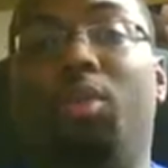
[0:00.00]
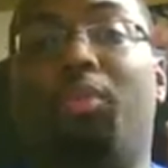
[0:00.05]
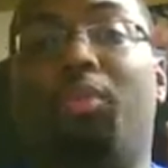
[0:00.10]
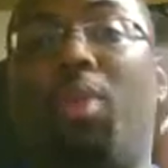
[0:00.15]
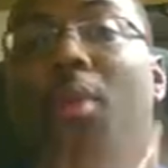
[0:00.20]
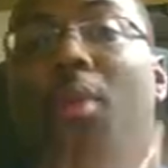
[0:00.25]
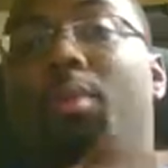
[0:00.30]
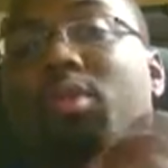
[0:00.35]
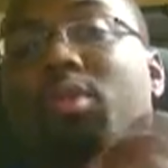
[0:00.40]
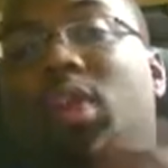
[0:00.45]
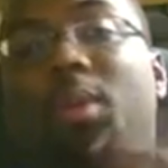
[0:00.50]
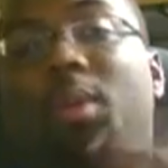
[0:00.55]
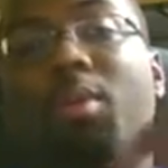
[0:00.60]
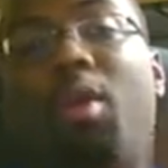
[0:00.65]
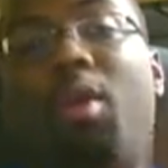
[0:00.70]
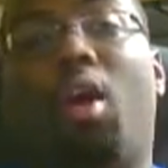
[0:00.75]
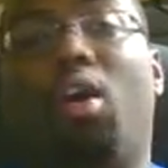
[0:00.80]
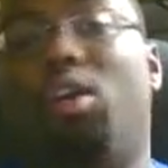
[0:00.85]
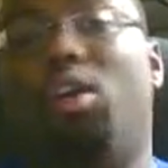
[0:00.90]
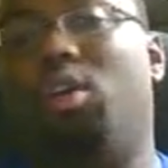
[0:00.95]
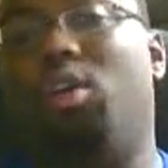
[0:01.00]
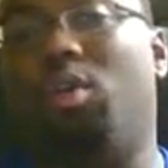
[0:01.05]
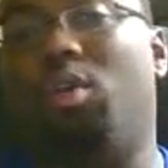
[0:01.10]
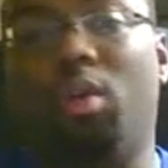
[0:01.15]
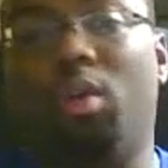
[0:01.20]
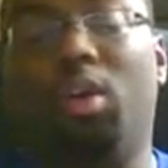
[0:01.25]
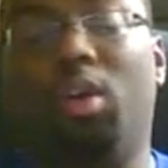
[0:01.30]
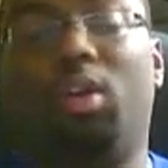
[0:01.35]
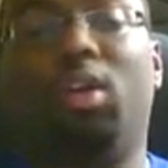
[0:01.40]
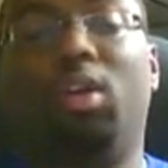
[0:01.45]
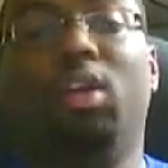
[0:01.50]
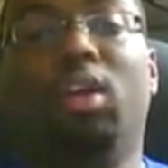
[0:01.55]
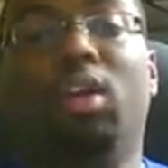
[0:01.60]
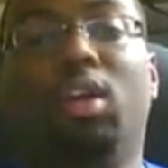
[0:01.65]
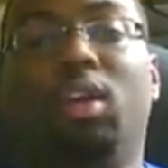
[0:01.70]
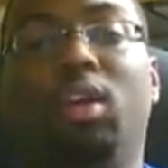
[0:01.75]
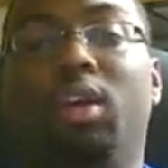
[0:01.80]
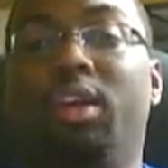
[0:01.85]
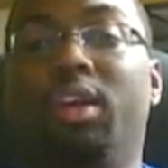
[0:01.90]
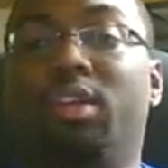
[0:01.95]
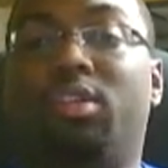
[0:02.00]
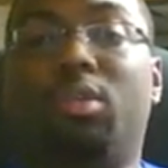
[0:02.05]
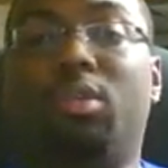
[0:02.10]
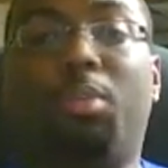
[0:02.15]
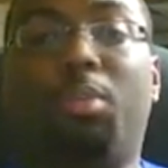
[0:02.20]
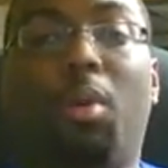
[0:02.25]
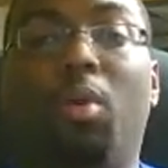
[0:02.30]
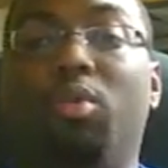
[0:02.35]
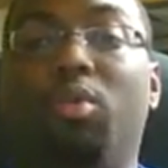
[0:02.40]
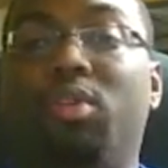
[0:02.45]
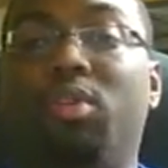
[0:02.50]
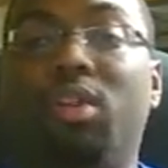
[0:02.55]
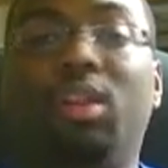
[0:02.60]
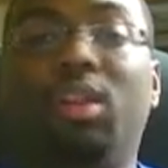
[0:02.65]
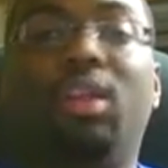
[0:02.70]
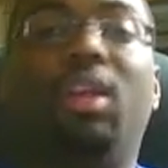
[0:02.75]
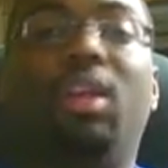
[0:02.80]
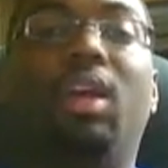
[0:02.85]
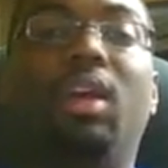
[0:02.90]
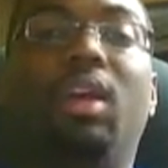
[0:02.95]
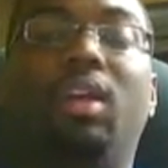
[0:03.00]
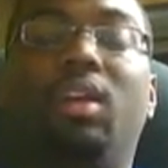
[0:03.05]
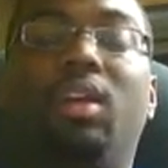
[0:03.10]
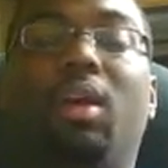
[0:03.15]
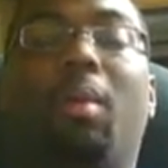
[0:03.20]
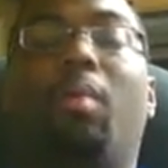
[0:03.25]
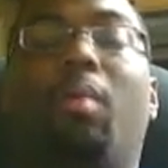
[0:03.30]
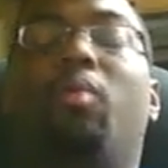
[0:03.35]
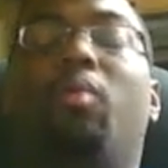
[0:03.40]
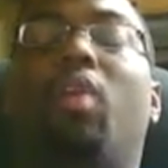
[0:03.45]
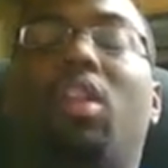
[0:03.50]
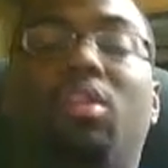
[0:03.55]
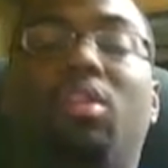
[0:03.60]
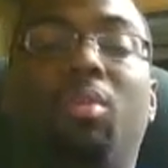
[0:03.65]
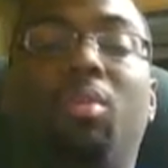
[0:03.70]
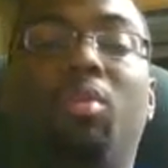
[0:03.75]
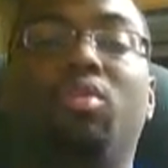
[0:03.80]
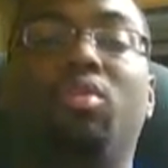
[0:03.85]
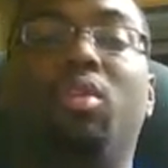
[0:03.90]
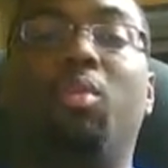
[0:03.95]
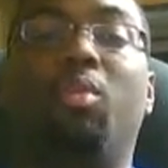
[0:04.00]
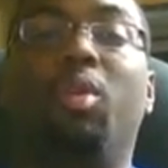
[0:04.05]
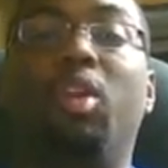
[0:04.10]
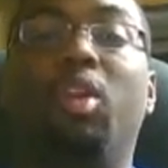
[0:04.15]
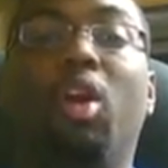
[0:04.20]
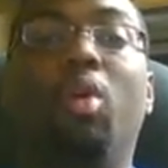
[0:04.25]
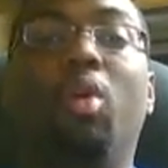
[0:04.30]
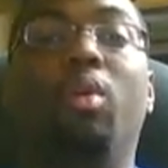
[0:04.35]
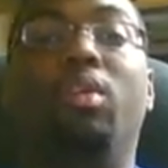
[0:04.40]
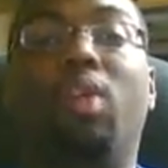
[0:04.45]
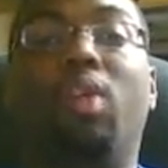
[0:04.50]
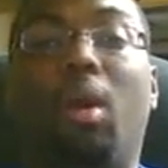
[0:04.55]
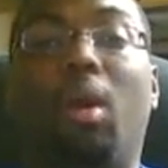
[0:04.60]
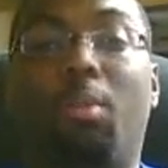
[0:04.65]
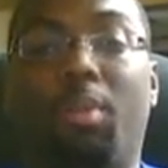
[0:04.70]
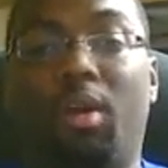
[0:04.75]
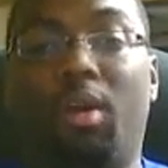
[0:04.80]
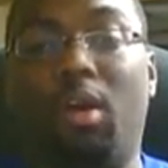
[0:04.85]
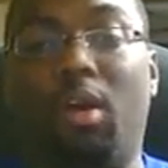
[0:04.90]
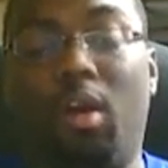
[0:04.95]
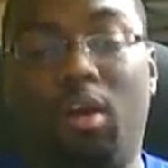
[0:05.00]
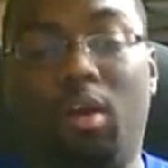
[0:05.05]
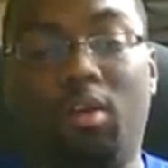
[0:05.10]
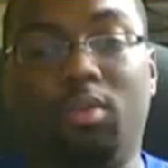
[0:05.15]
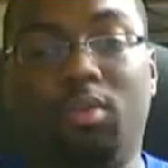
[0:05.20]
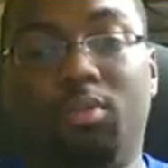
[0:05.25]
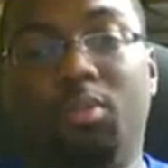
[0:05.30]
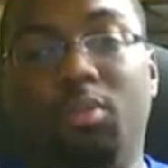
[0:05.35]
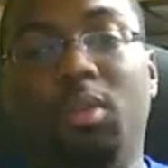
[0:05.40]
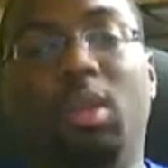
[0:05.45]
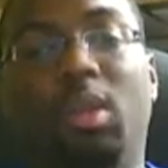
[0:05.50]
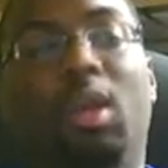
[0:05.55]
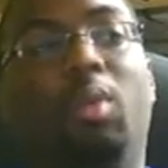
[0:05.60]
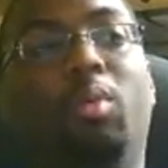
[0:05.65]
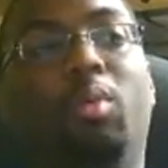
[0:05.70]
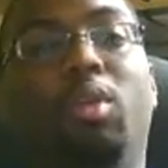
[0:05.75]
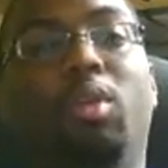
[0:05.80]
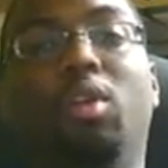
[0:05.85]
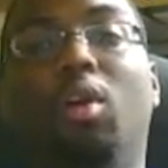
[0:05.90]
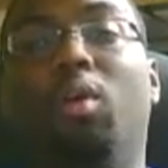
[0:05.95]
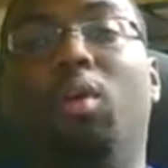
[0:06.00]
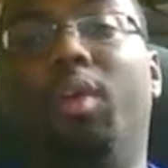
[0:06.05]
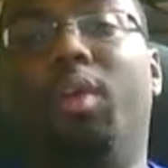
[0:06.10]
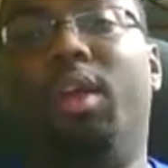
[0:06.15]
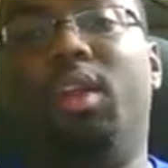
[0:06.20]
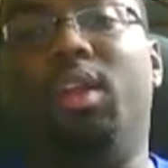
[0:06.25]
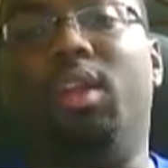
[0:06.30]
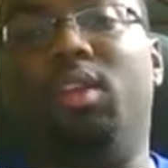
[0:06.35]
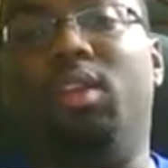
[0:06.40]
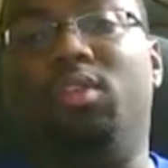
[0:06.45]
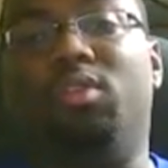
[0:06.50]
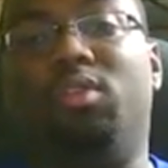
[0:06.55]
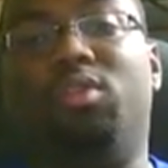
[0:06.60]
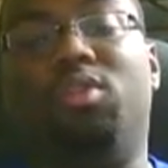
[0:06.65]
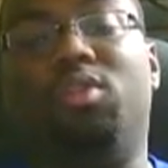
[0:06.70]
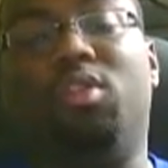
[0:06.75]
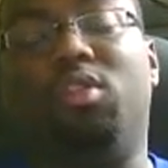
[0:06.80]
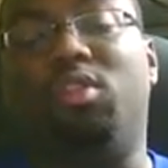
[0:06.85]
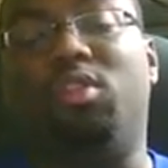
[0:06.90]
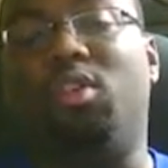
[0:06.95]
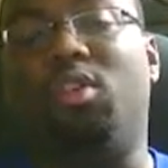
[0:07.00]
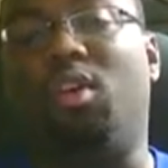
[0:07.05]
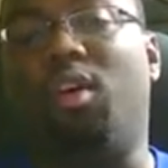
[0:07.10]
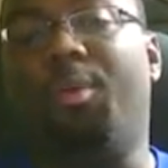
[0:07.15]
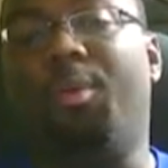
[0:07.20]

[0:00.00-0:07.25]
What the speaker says: the proper type of cardio work. He's supposedly, not supposedly. We know he's got big heart, and we know that he's just